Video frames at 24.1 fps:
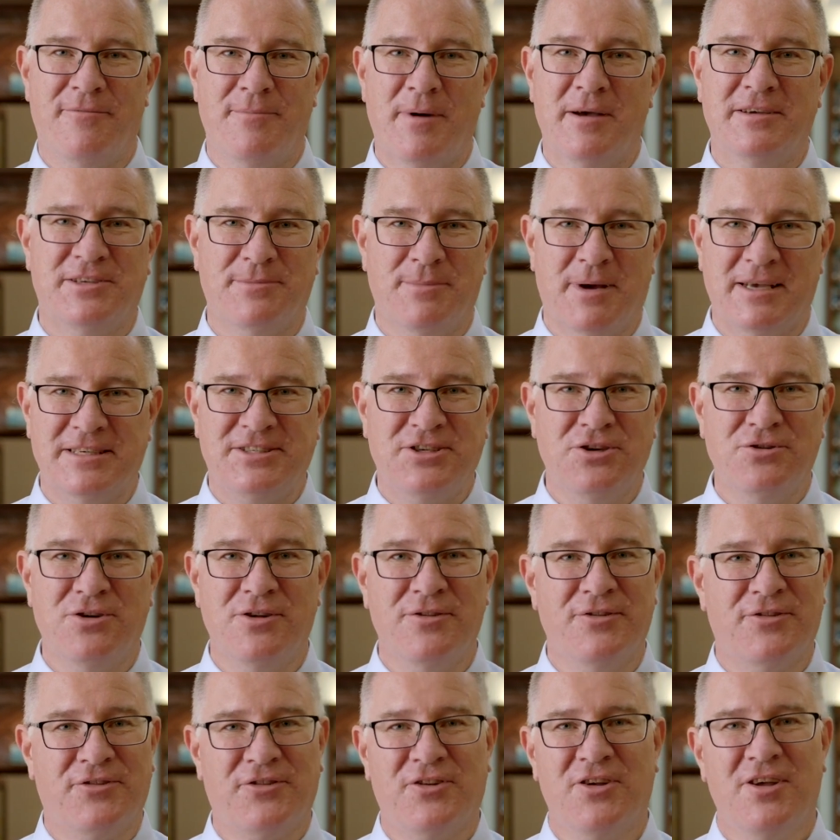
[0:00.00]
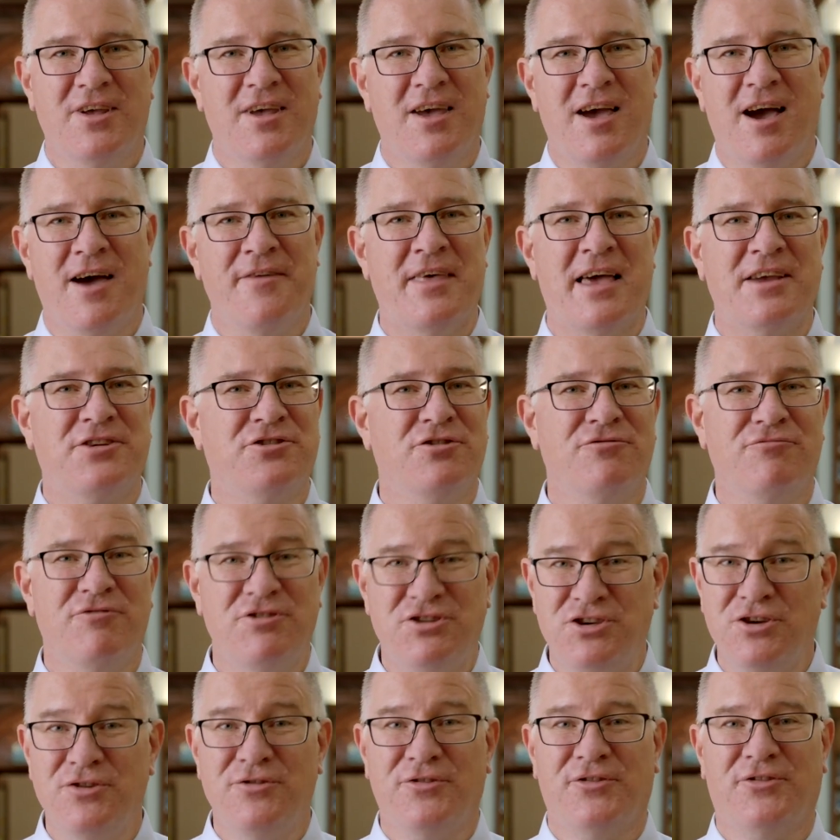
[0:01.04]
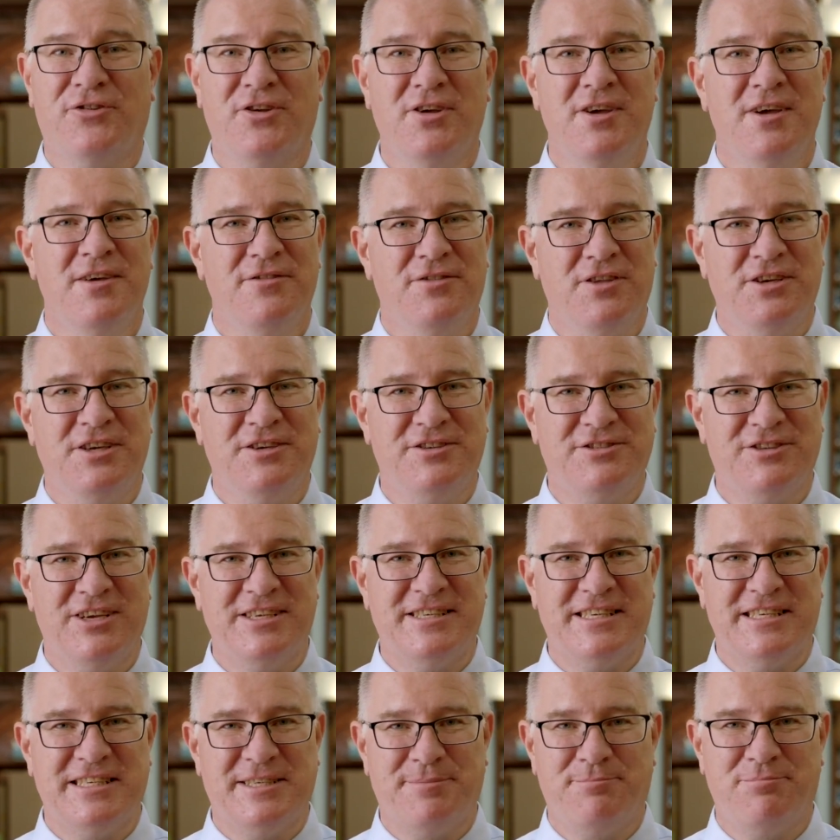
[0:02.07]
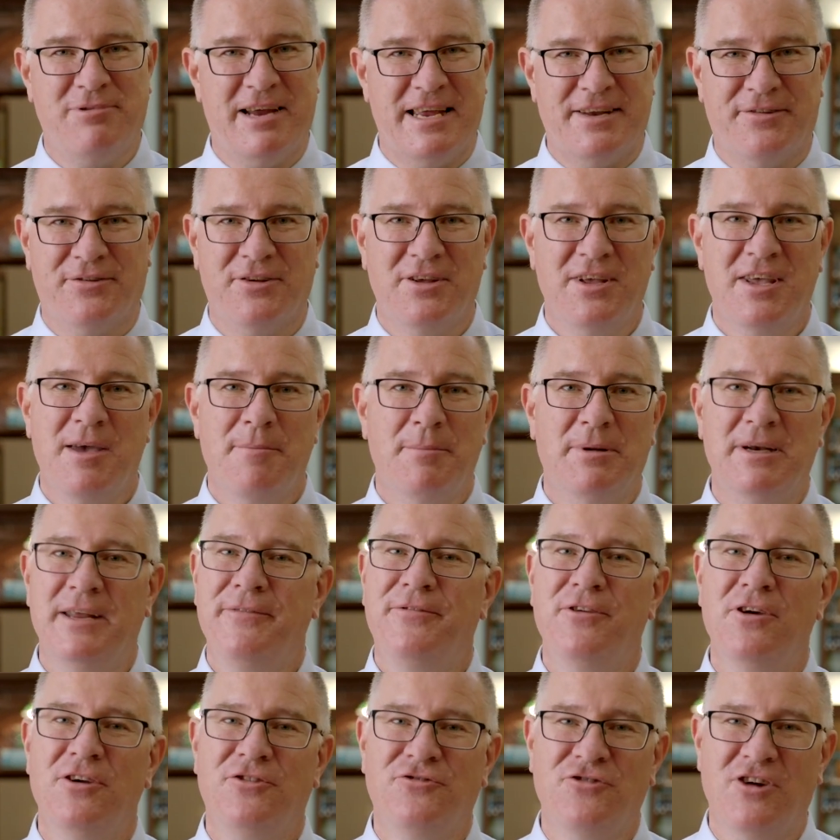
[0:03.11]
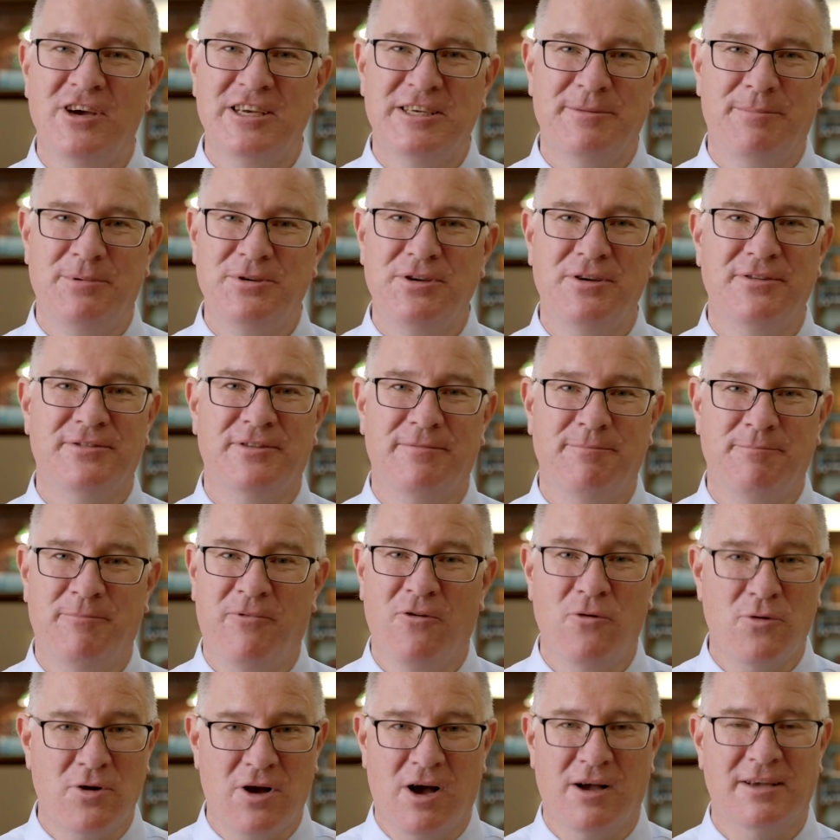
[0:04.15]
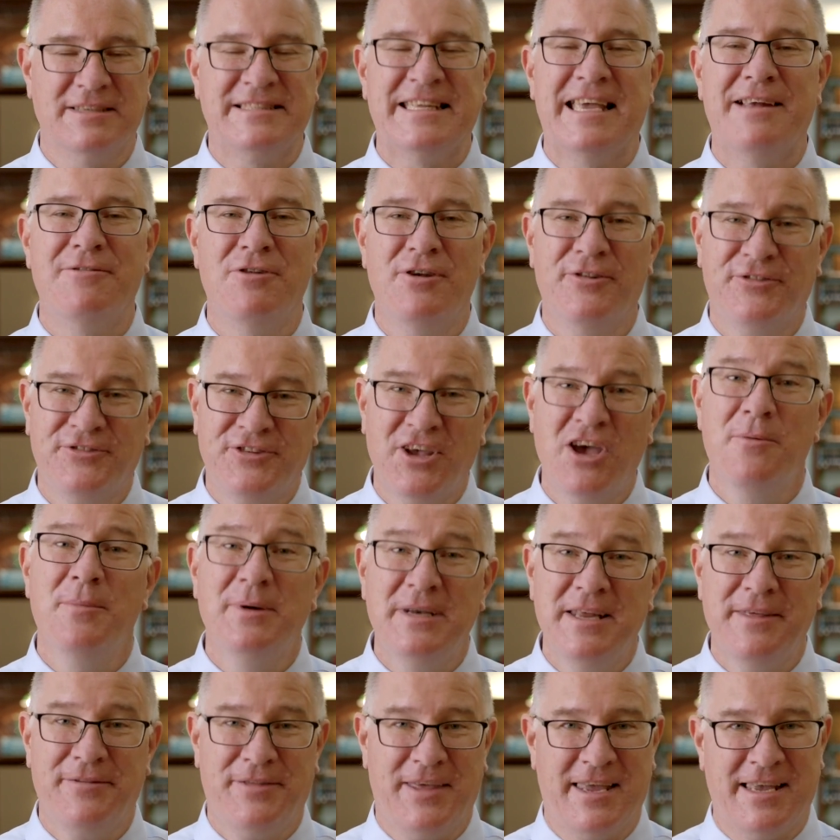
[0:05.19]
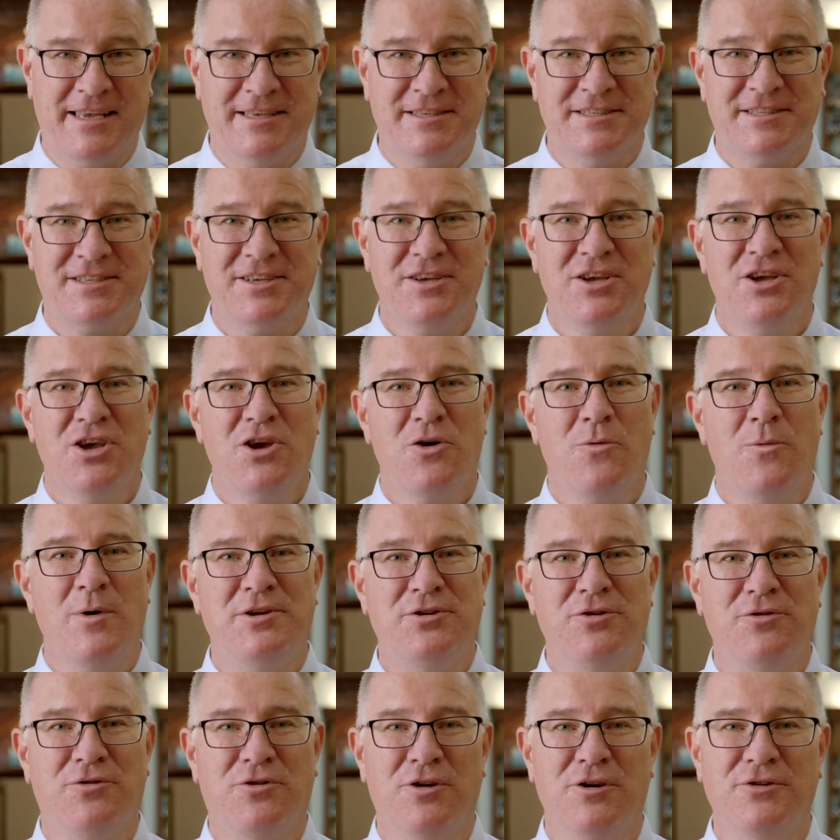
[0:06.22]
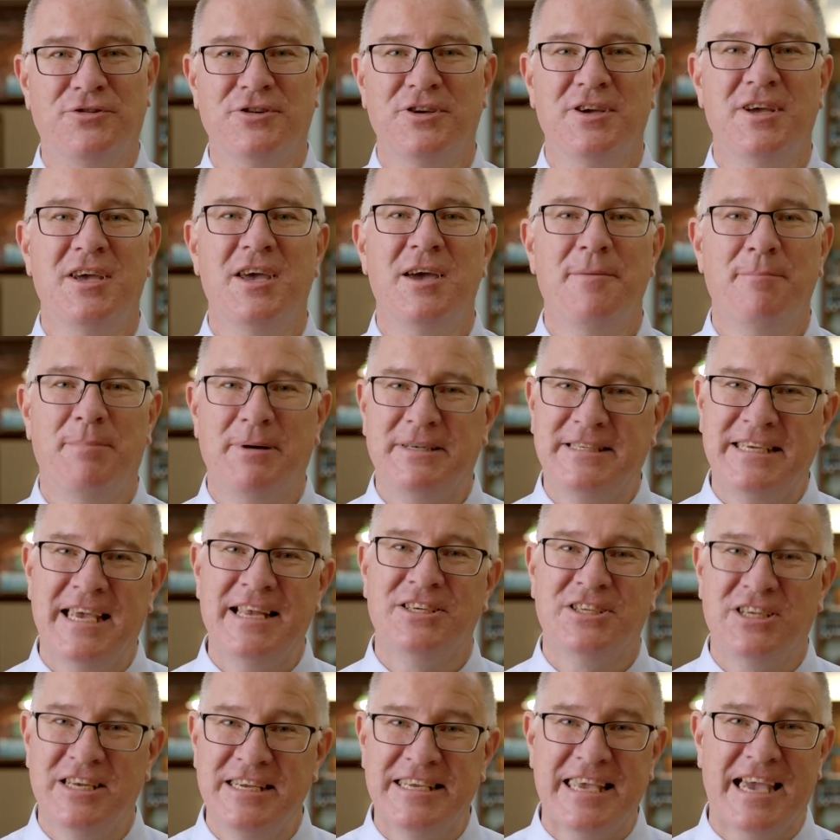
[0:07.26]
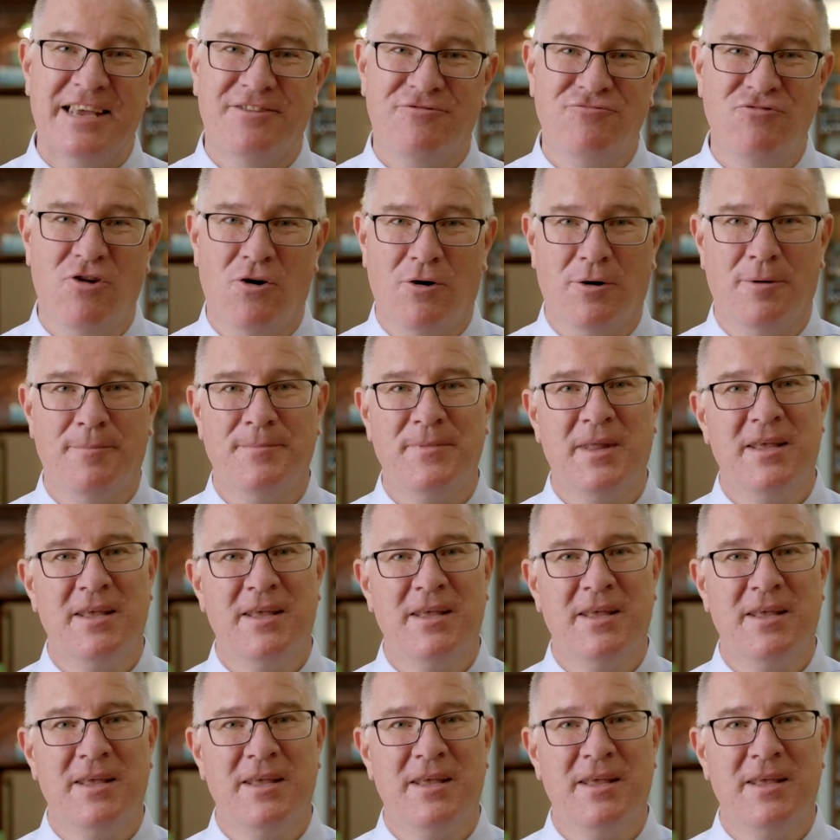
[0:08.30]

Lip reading: most of my students, and that should reduce the disease's spread. But if you're trying to produce a forecast, there are so many things which you could potentially get wrong.